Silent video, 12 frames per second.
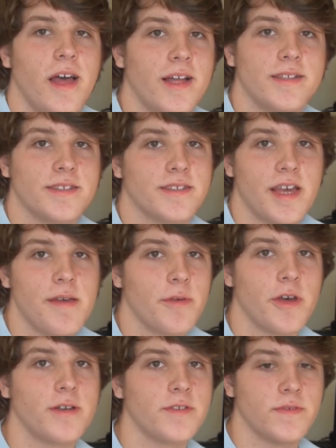And the same
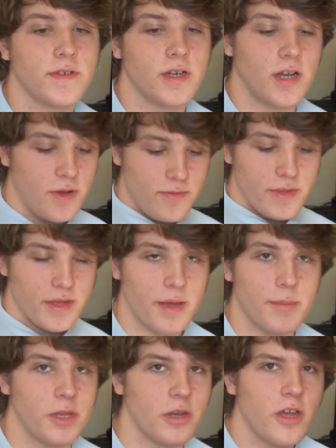goes for clothing.
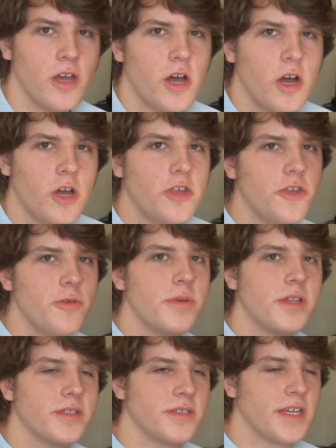I mean,
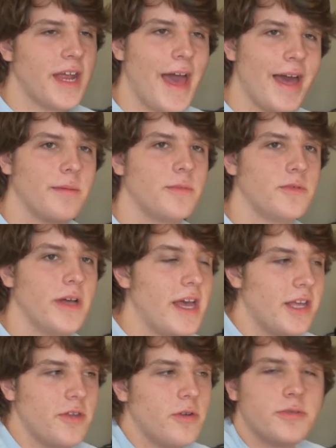humans and
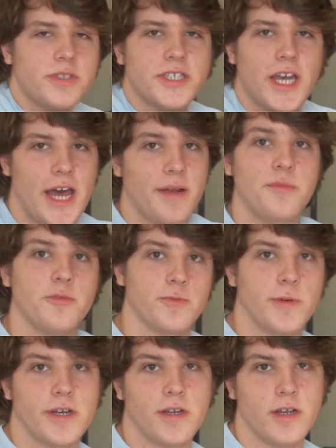you don't see animals
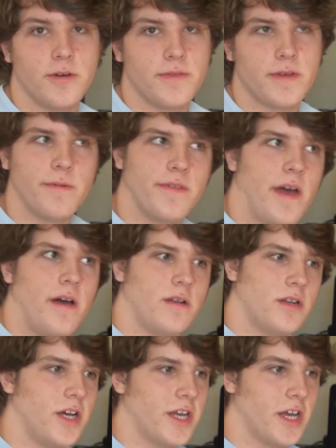wear clothing
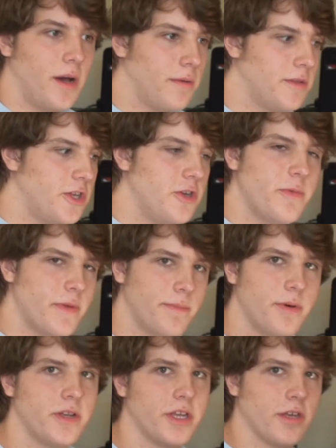without like a human
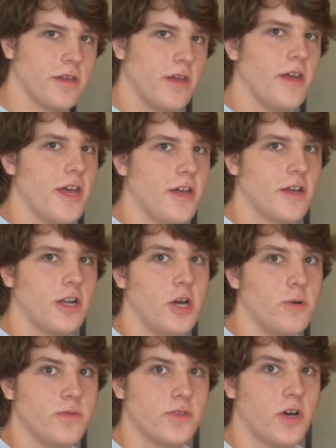putting
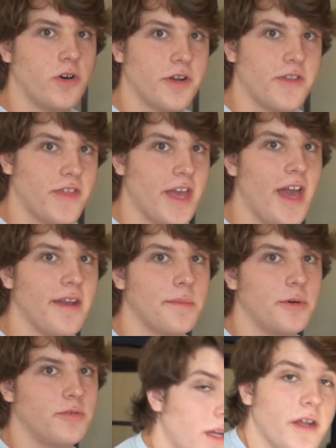clothes on the
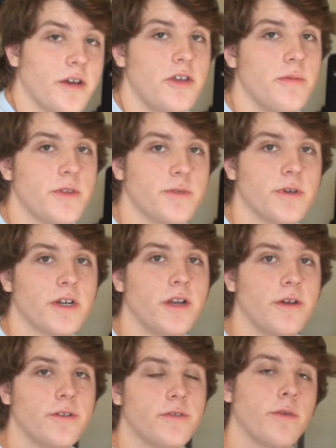animal. Now humans wear
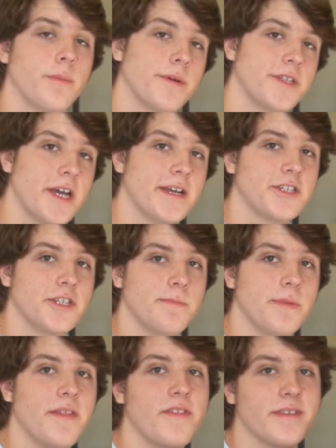clothes for
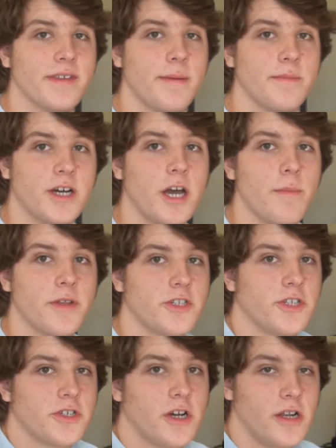protection, but at the same time
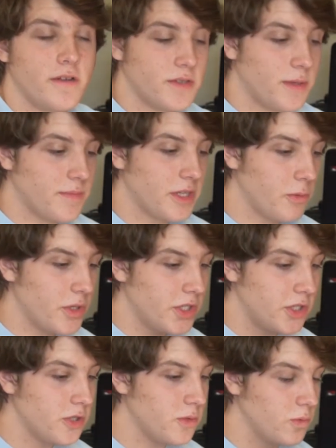it's just kind of something we
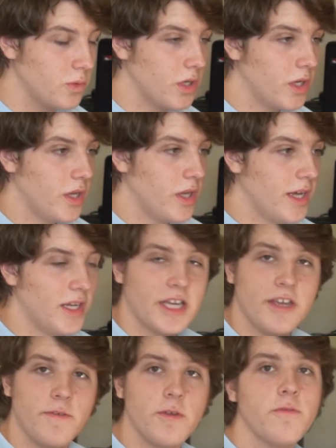do.
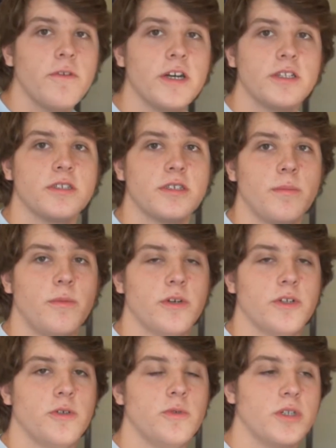Like if you find
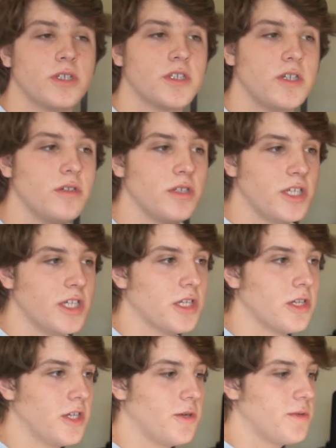someone who does not
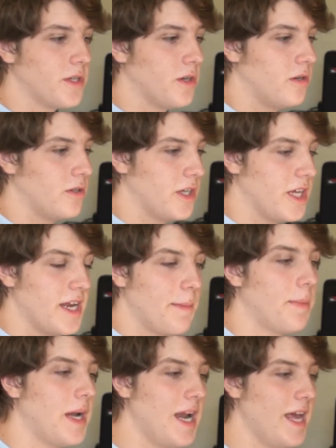need clothing on in a
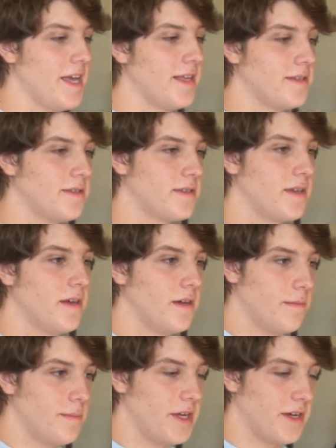place
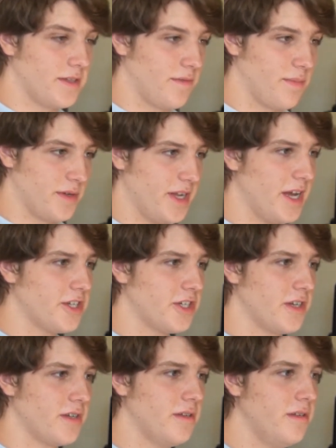because of
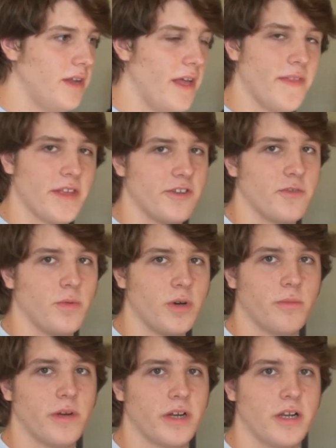protection, and they just
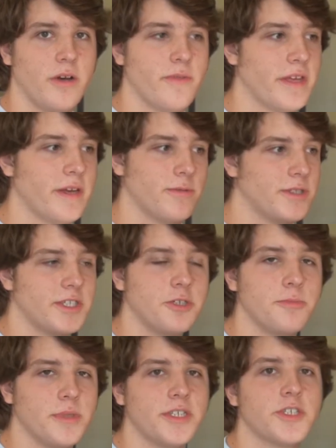weren't wearing clothing, it would
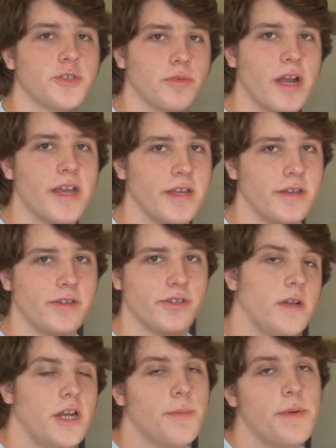still be
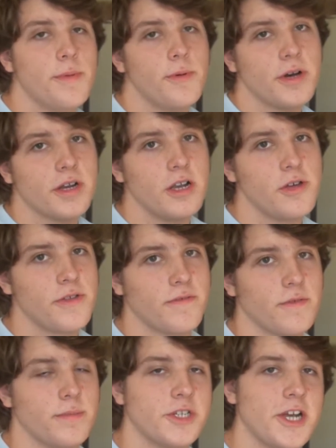strange. Now people wear clothing
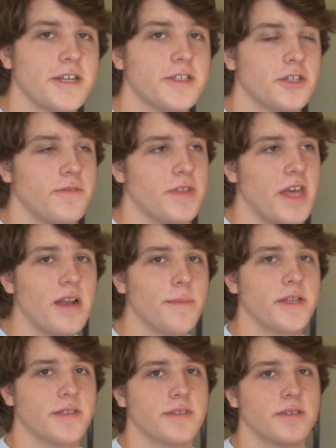for protection of the
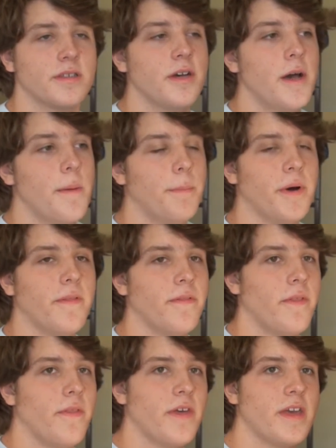elements,
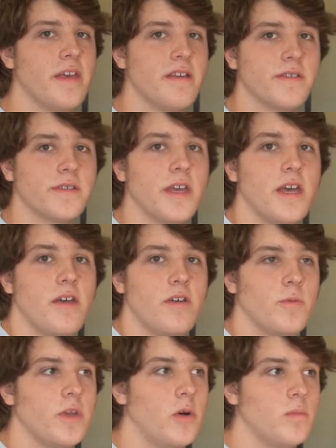but the thing is,
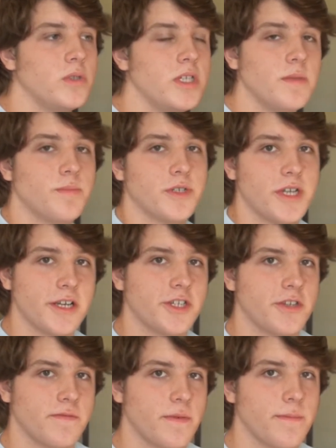we don't need
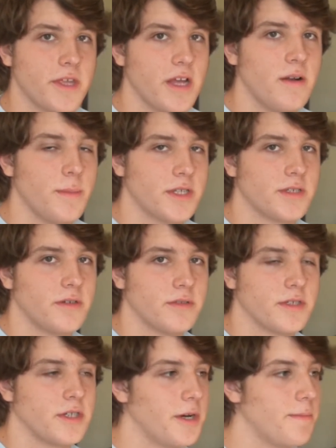protection from the elements all
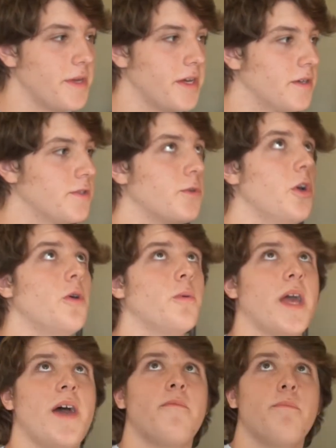the time because
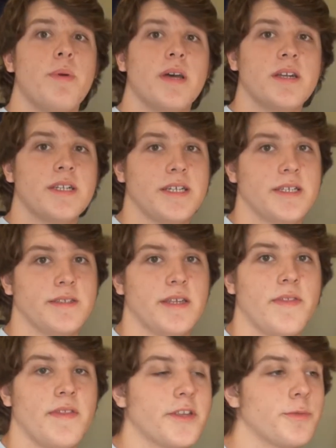we have buildings
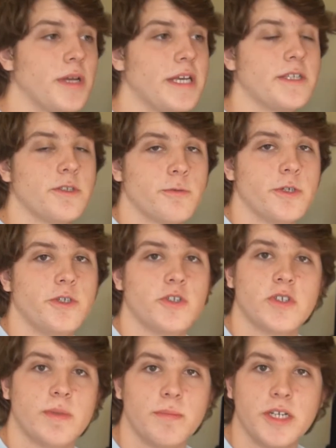and there's places where you
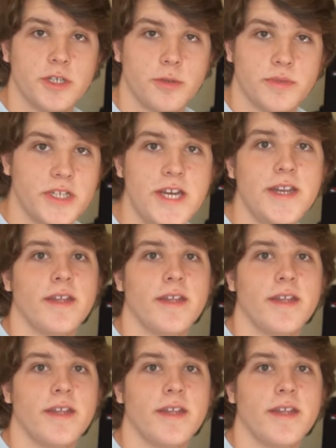just simply don't need